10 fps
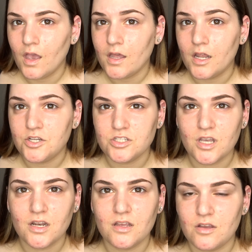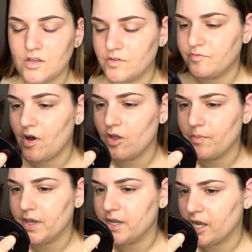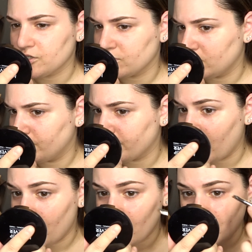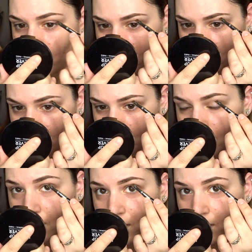And I just kind of follow my natural brow, and